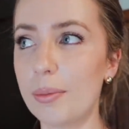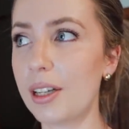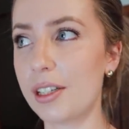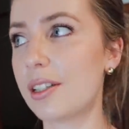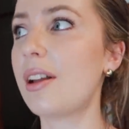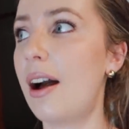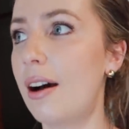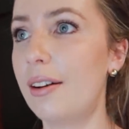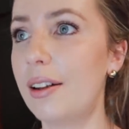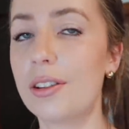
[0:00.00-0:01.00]
but they just
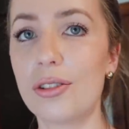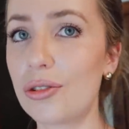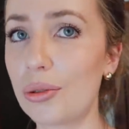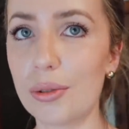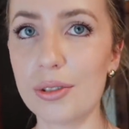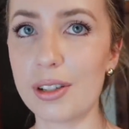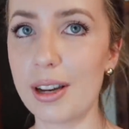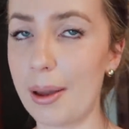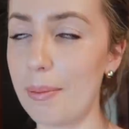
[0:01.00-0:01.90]
aren't in the stores near